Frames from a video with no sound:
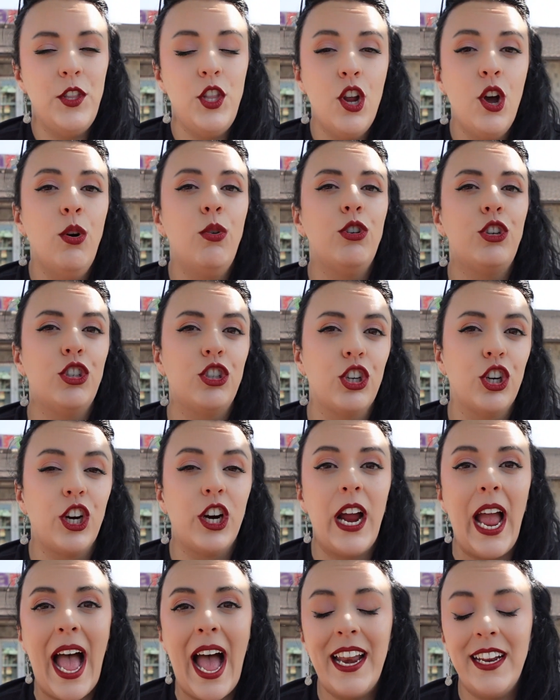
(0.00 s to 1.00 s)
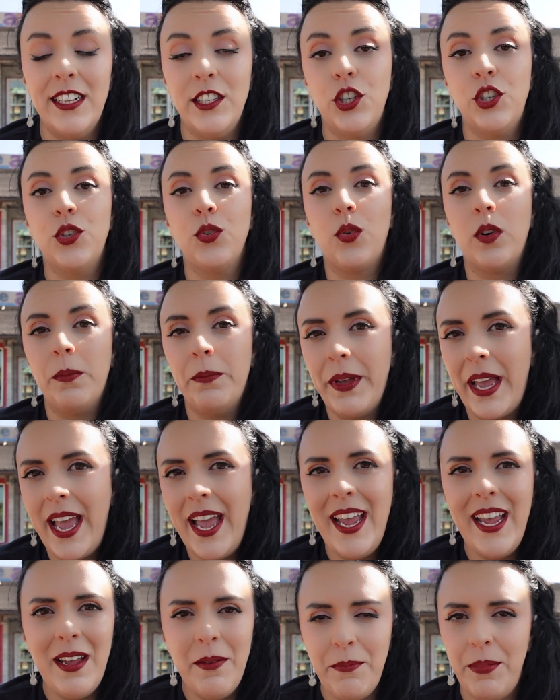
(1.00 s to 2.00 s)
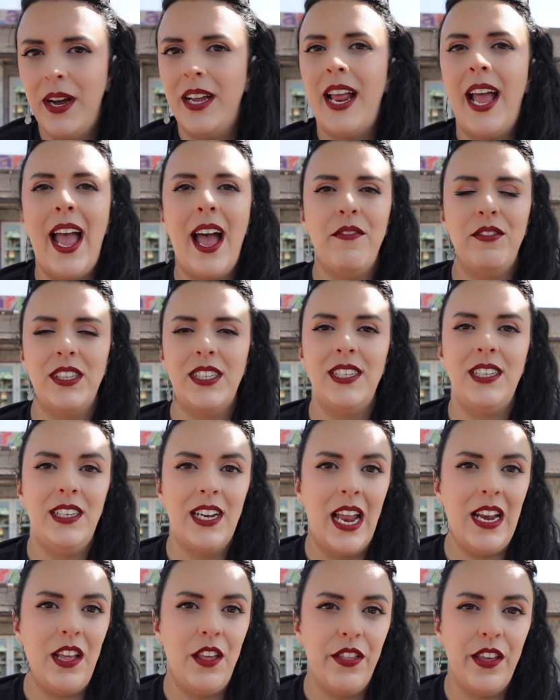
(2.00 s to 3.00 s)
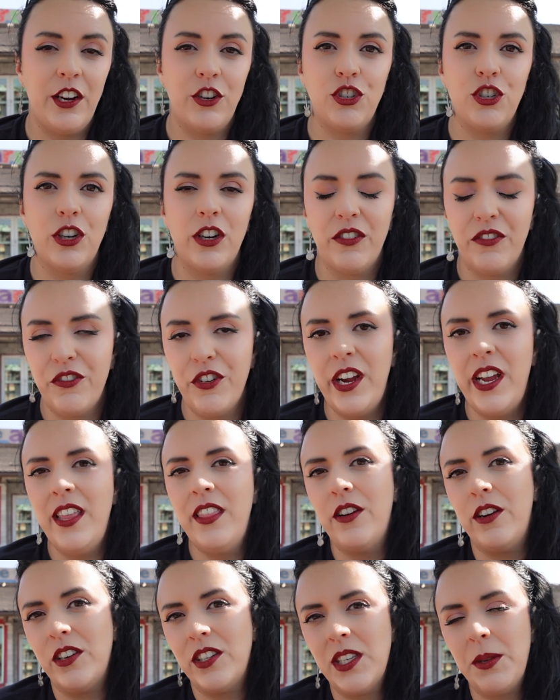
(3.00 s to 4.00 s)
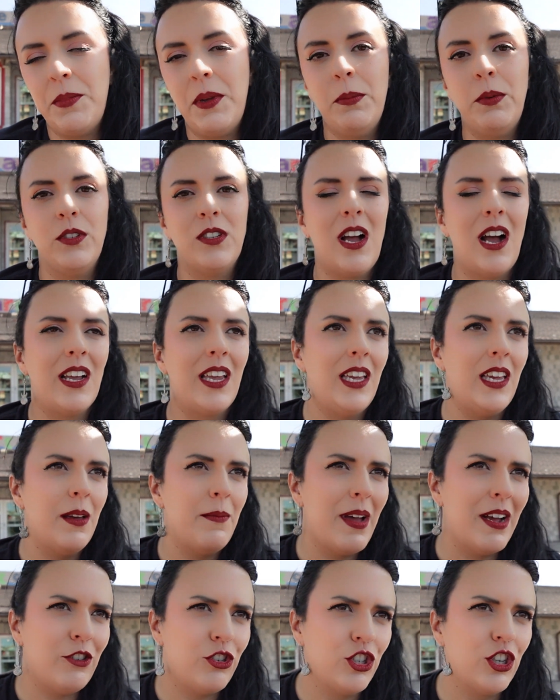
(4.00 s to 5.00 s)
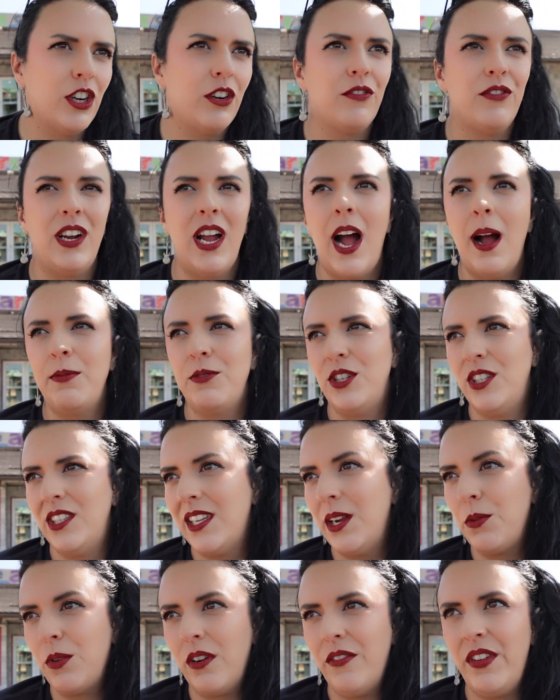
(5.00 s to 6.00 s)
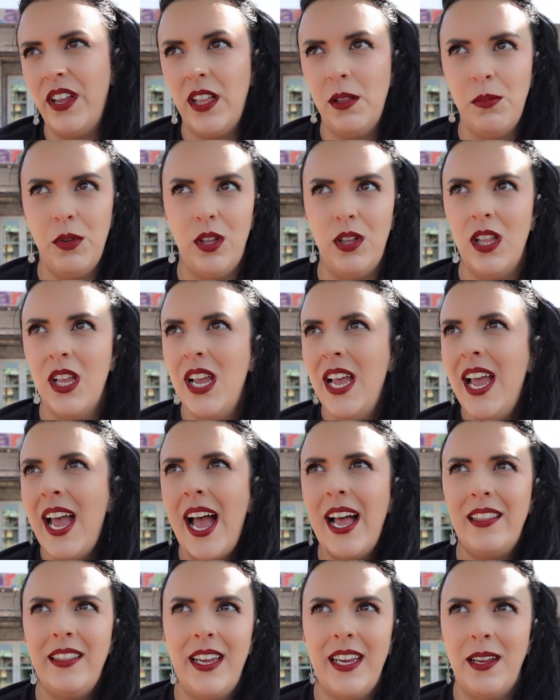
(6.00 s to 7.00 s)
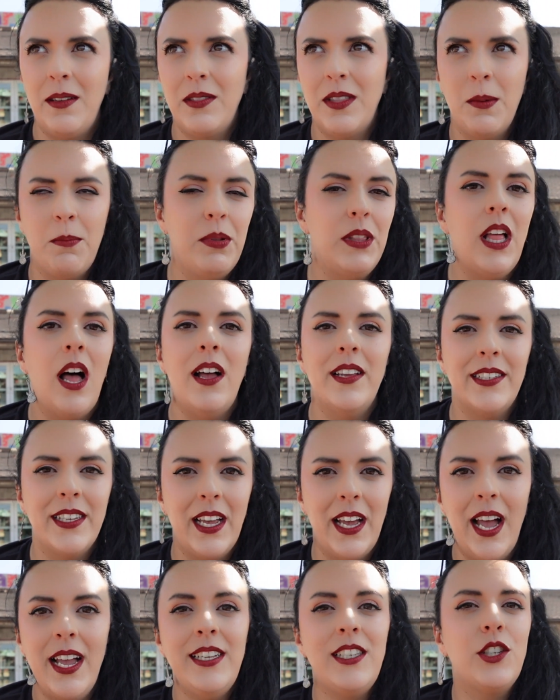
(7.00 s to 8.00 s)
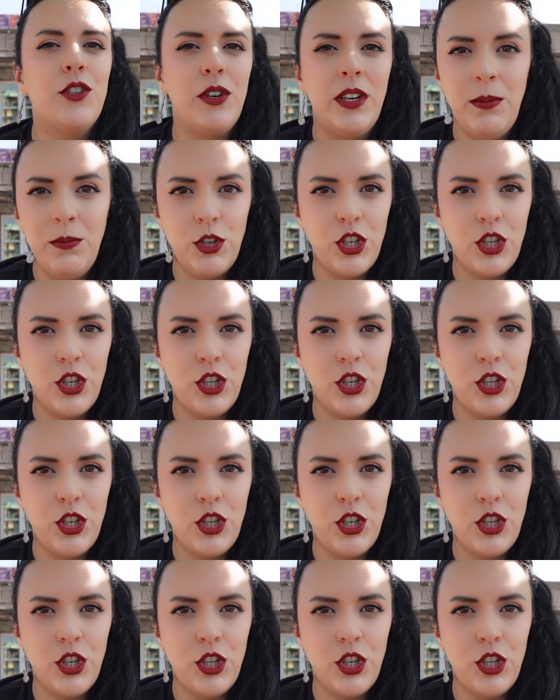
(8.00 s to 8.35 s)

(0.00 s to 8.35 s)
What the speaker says: no sugar added sorbet, but I haven't seen anything sugar-free. There are some people talking about sugar-free options that were available at like the Plaza ice cream